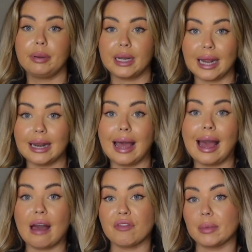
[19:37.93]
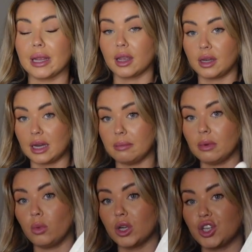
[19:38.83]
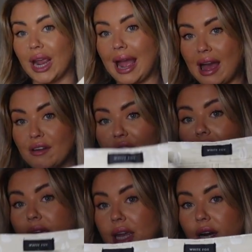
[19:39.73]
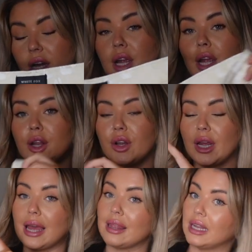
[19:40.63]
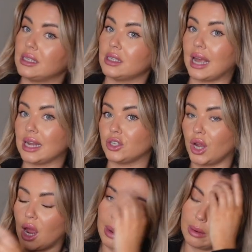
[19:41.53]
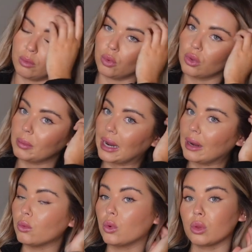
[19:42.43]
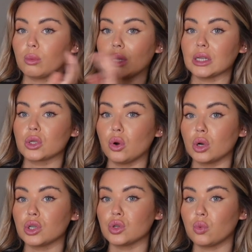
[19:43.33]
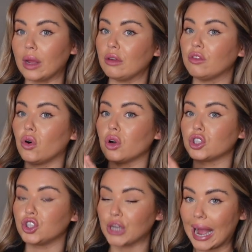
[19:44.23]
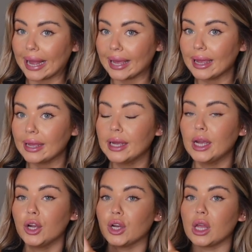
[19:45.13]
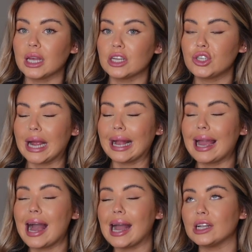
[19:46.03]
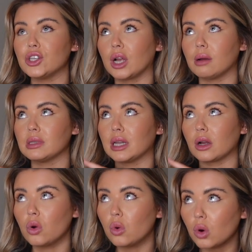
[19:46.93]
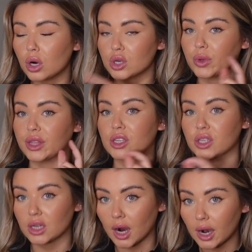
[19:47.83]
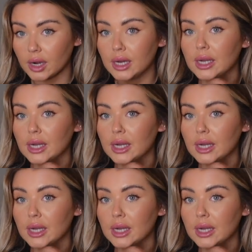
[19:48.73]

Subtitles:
print, I have them in cream, which I have here. Now, this is actually how I wore them, and I wore them with this gorgeous Whitefox jacket. Now, this jacket actually comes with a cord with a skirt.